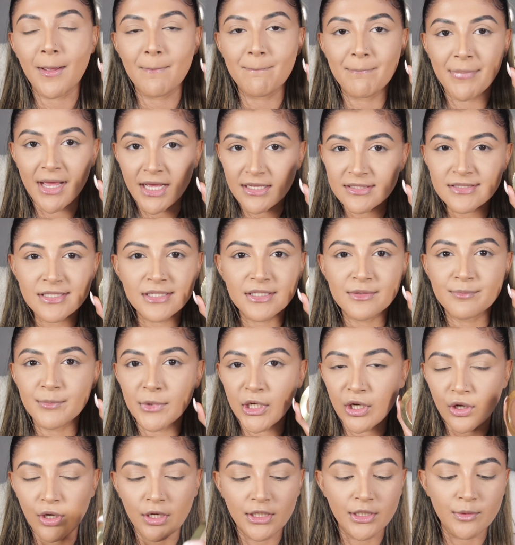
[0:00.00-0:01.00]
my battered
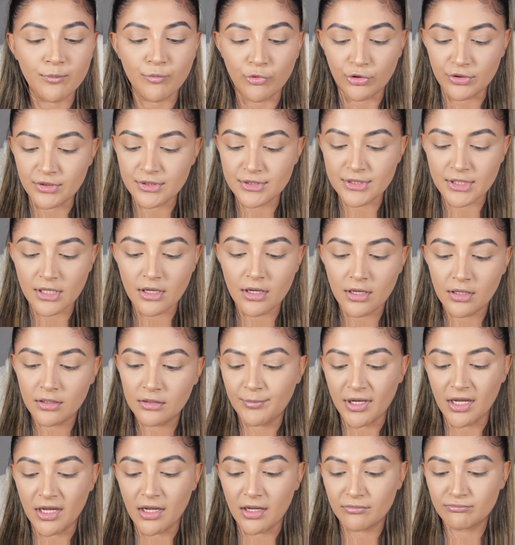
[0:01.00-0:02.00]
Milani bronzer,
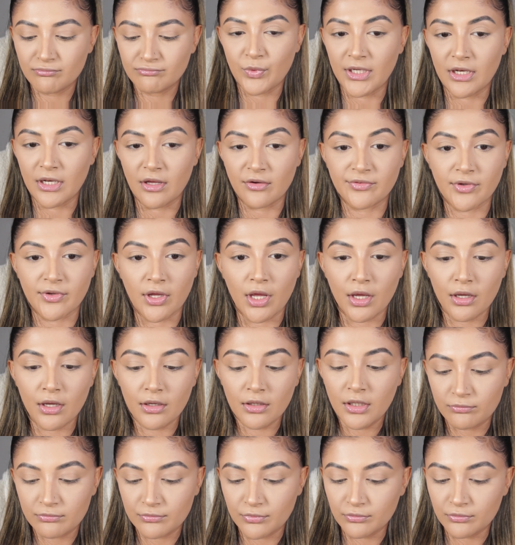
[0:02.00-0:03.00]
but we love
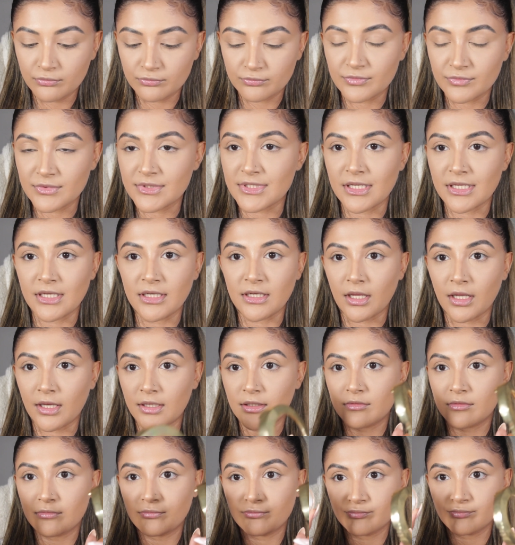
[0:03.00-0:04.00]
her. Oh, see,
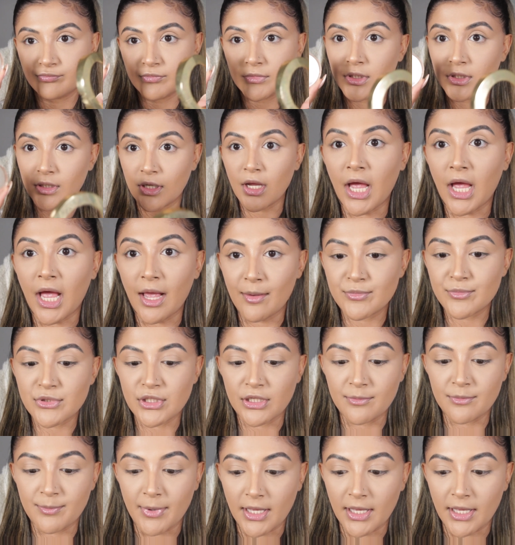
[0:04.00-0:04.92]
like, absolutely